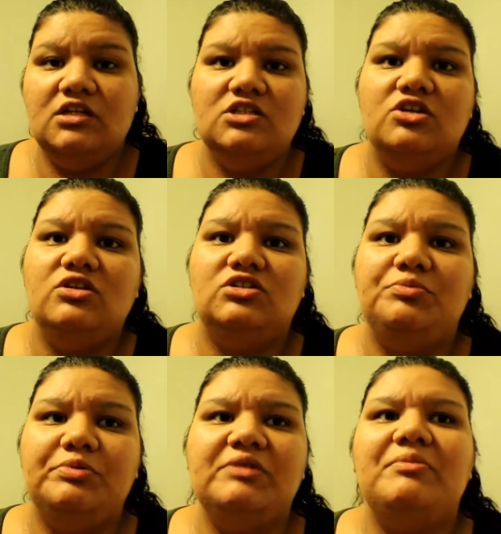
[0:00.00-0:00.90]
So she
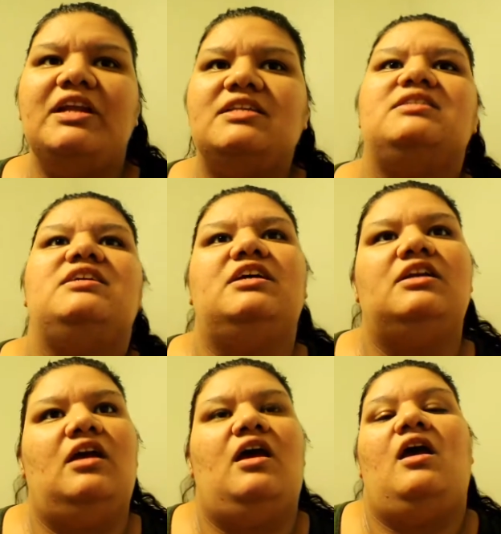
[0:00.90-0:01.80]
put the medicine
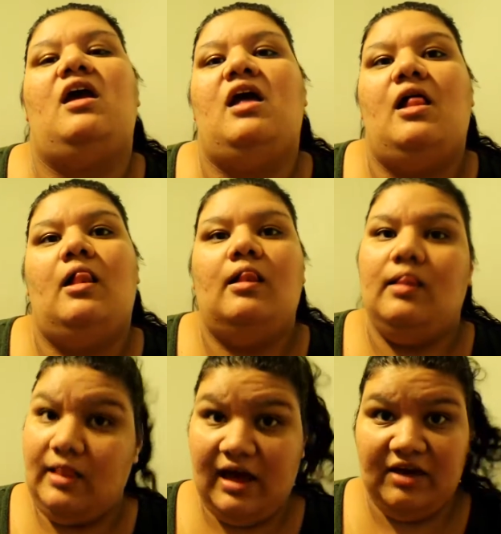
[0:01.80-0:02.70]
in,
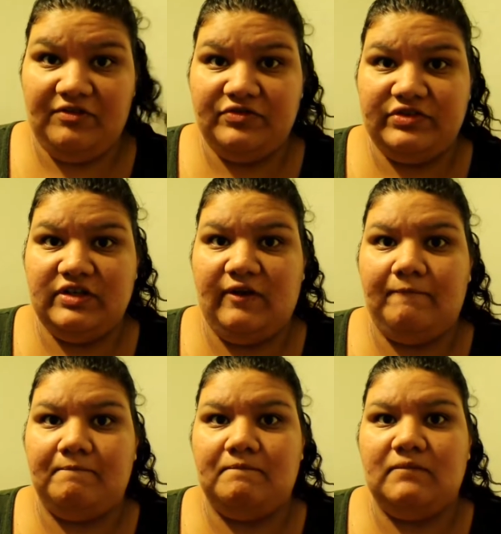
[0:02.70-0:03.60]
left,
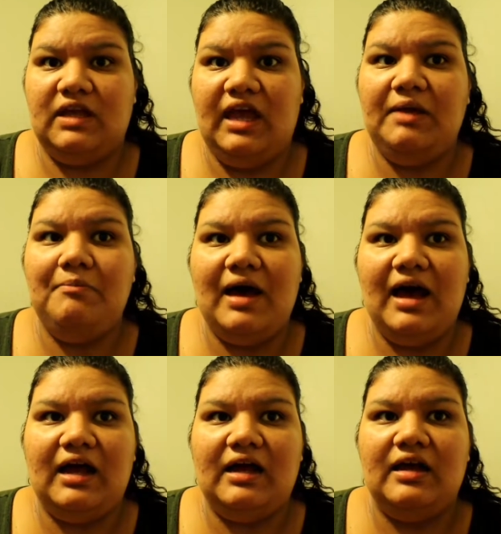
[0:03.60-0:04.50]
came
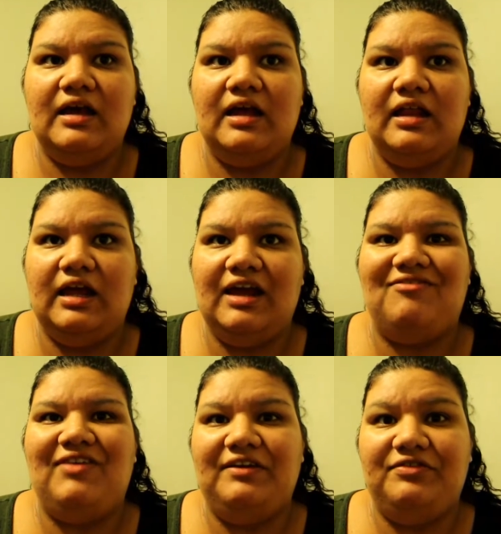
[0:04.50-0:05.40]
back like
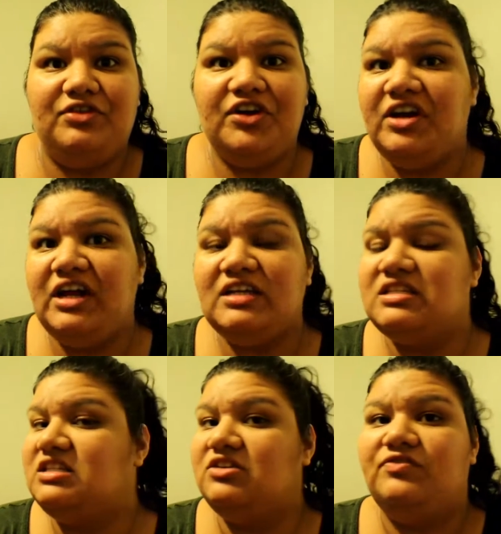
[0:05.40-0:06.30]
at 5:30,
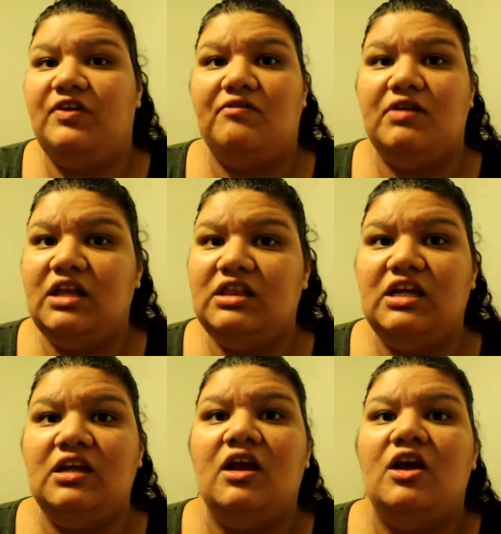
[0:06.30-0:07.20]
still found
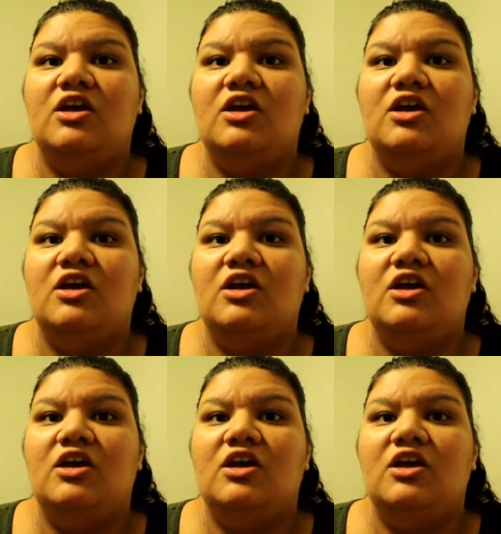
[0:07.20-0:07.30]
nothing.